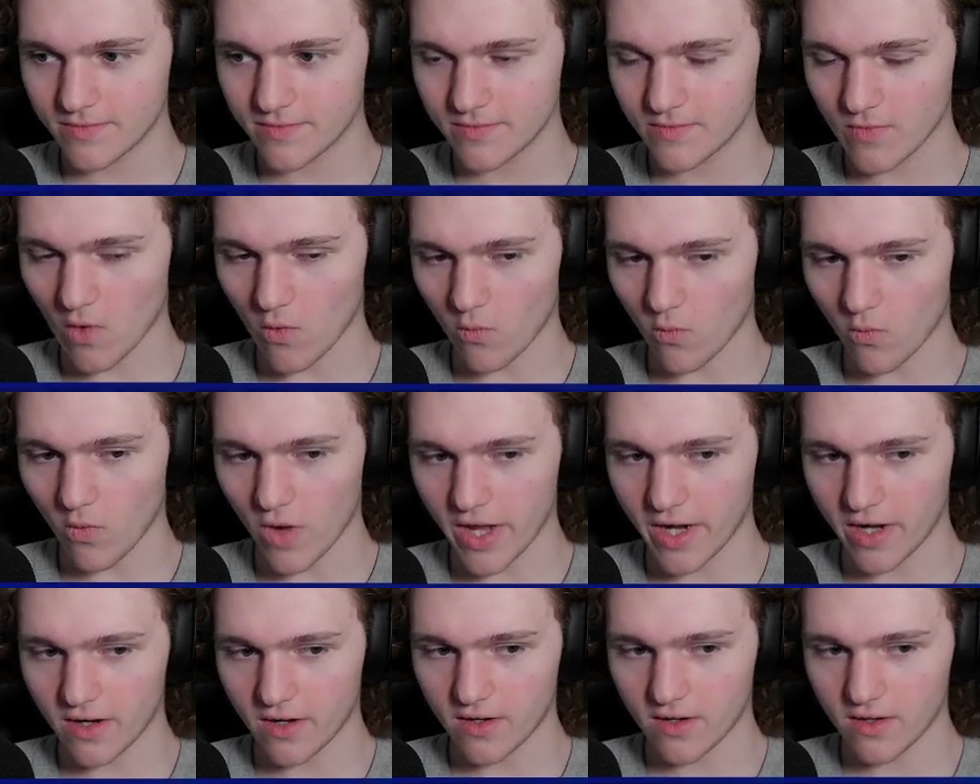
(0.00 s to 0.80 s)

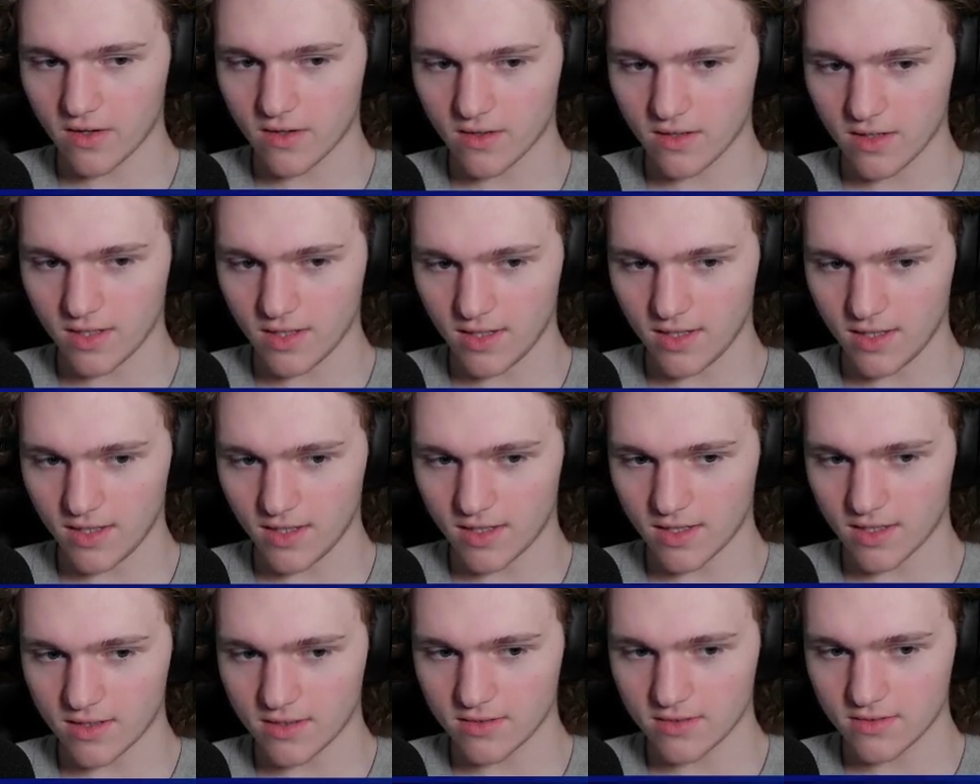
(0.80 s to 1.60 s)
wear,
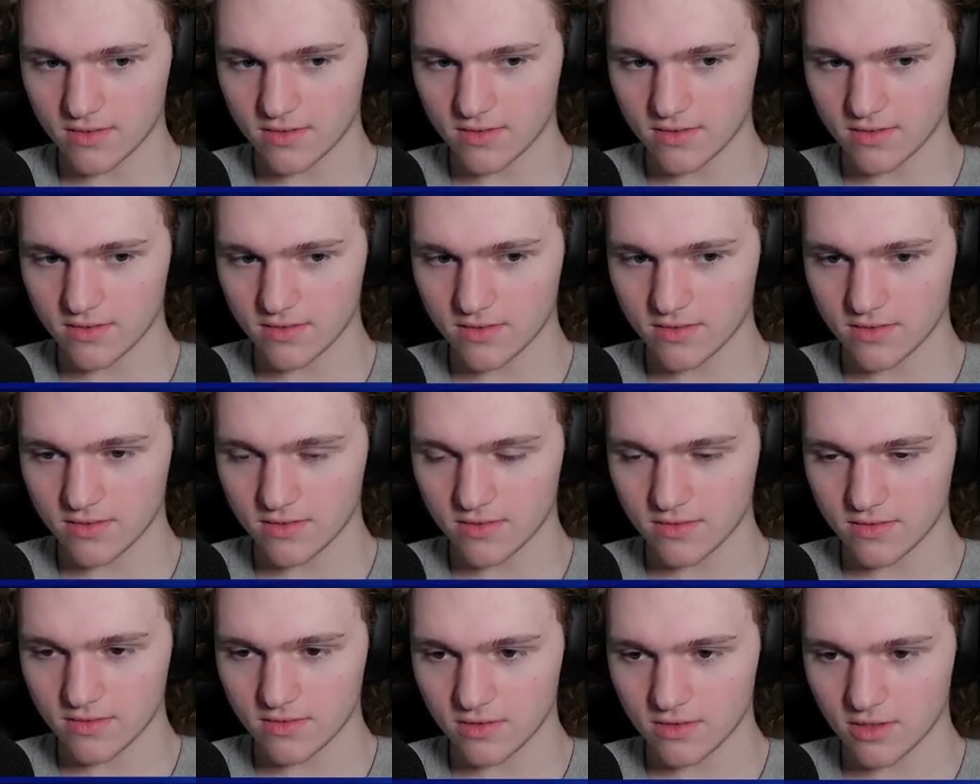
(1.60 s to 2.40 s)

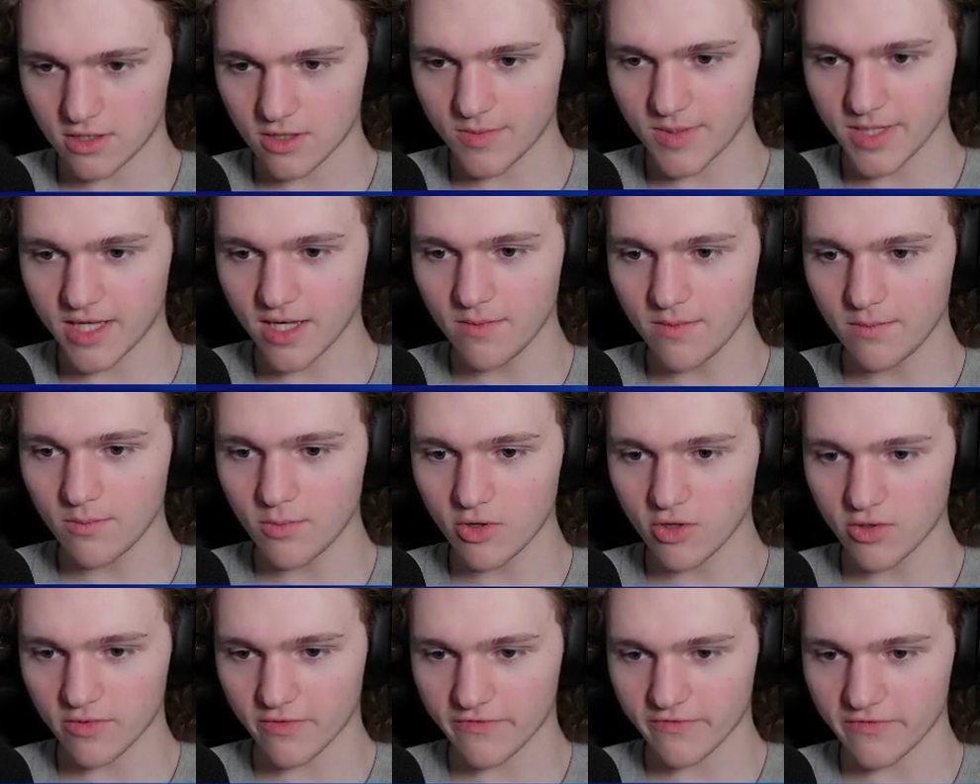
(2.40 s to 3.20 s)
or become
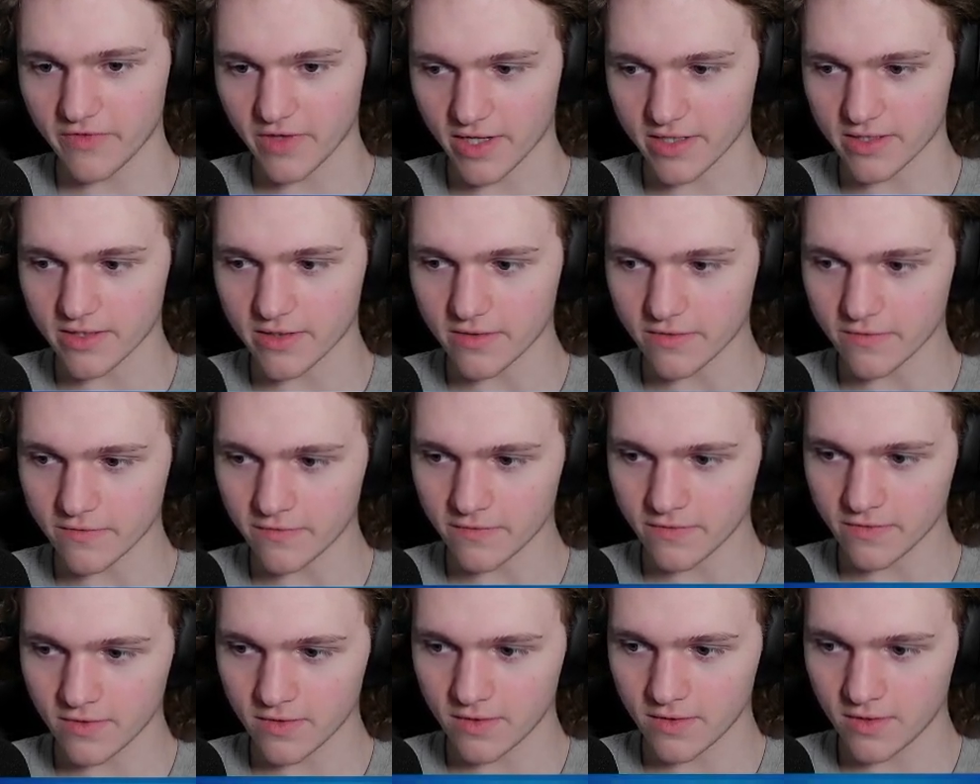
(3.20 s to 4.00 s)
more
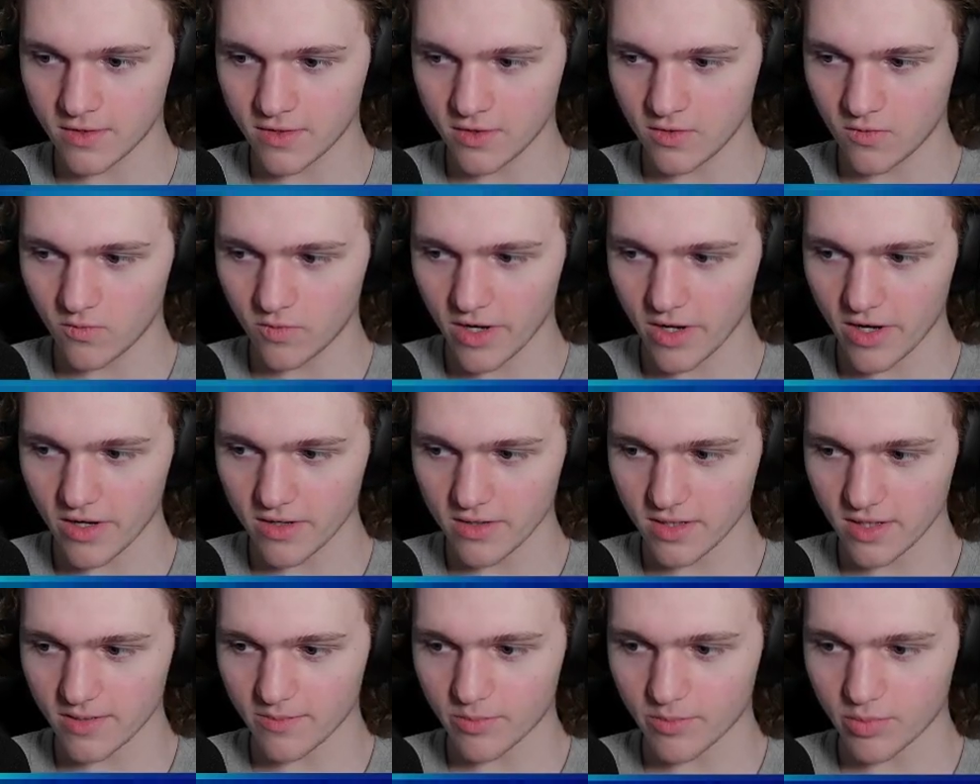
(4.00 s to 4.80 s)
reflective. Wear,
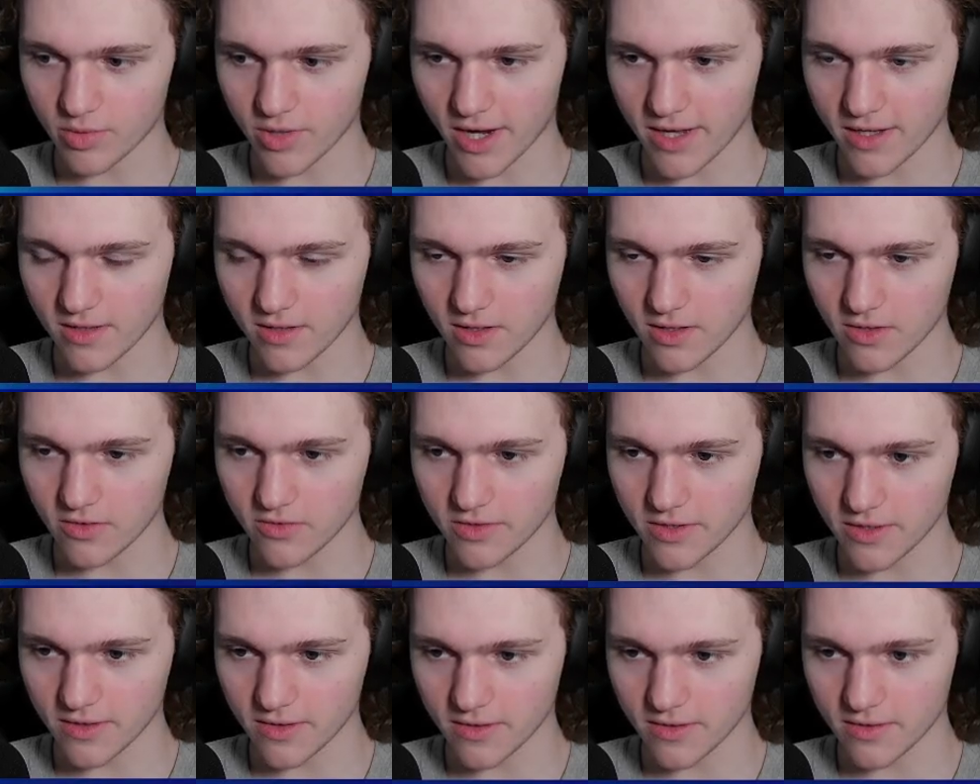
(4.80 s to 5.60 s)
like, bright
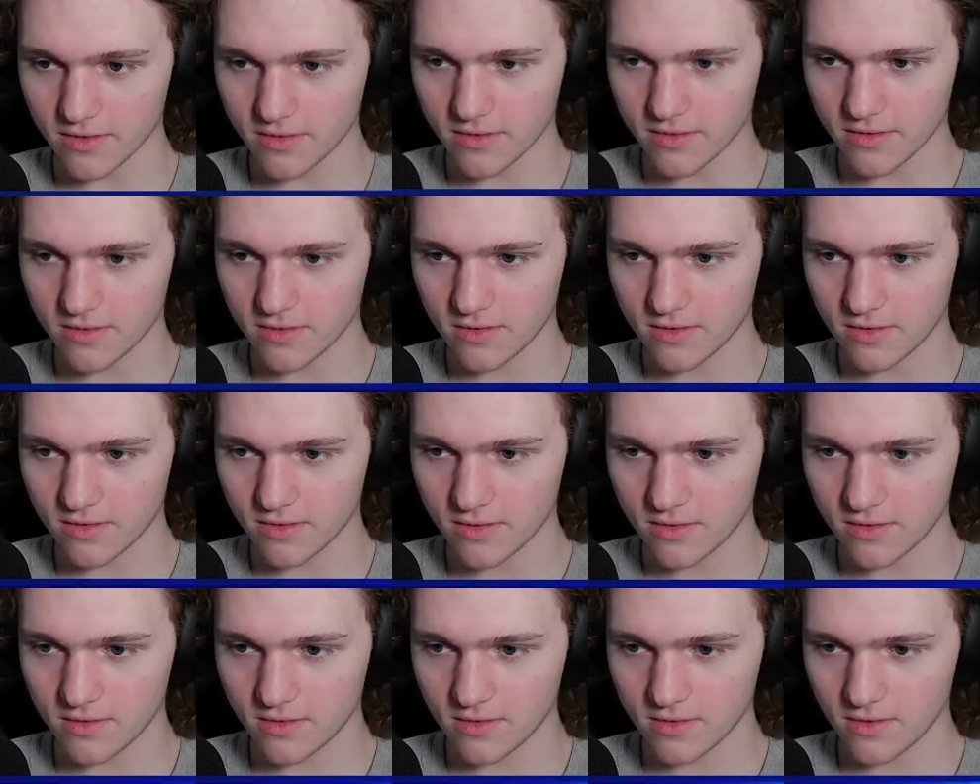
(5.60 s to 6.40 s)
clothing.
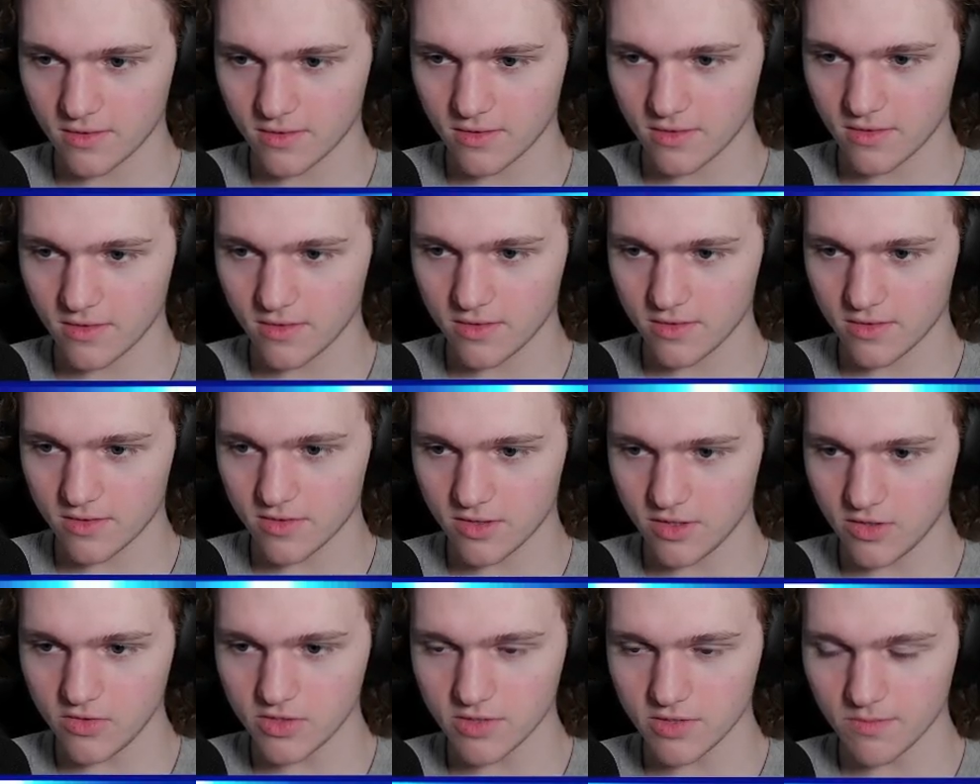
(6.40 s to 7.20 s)
You can
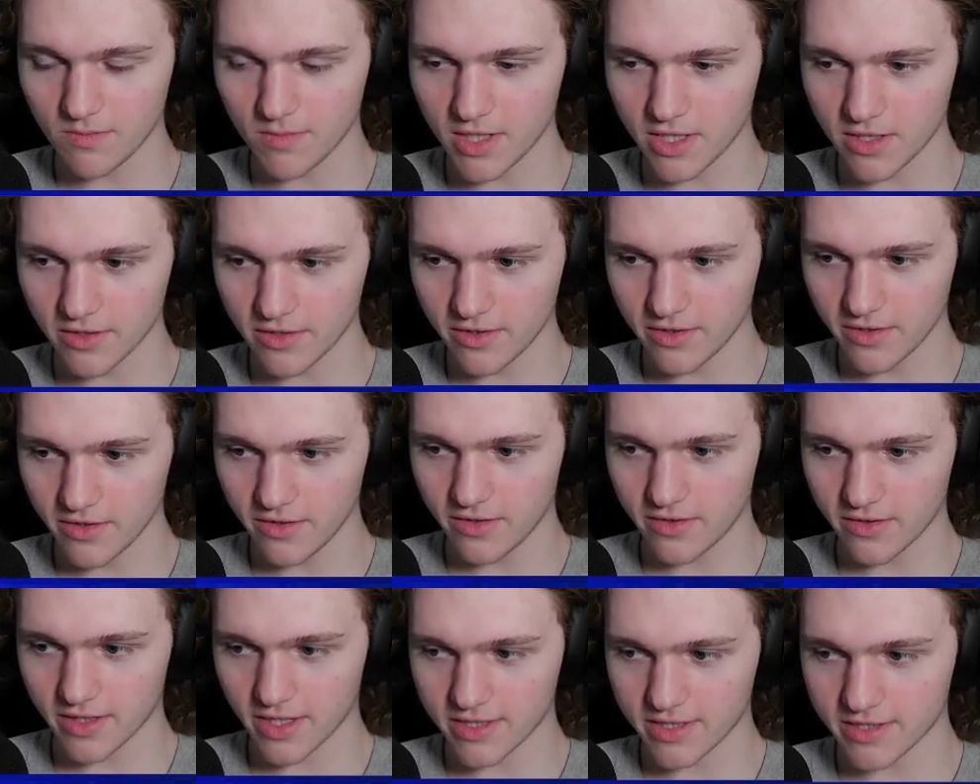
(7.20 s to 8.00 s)
use a mirror.
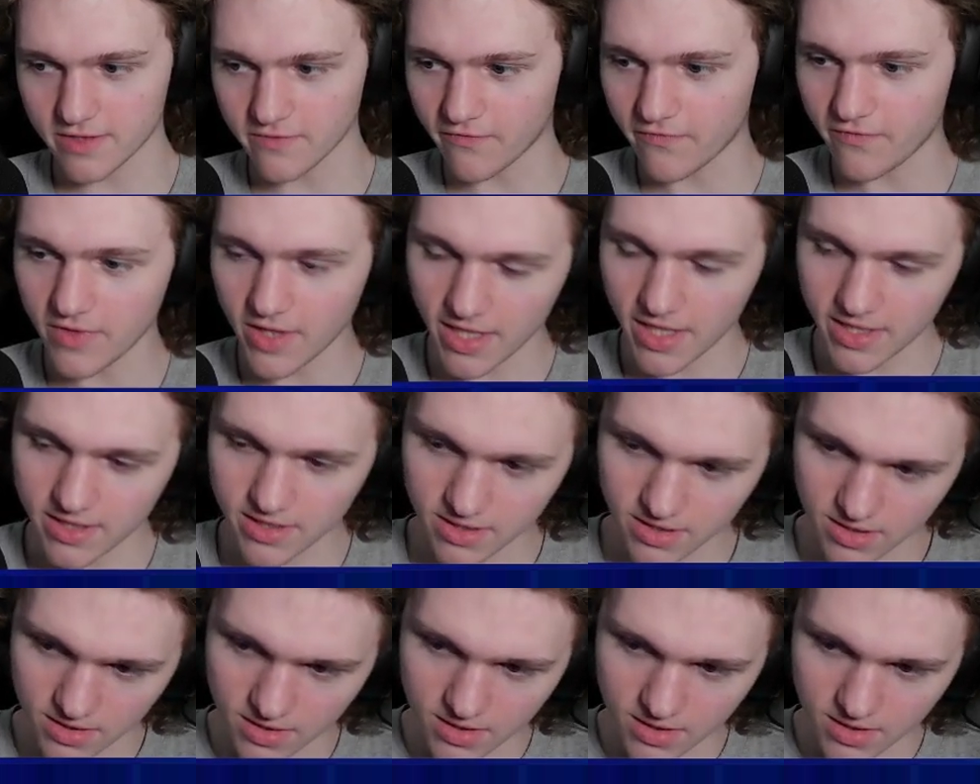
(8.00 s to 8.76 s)
Okay, deflect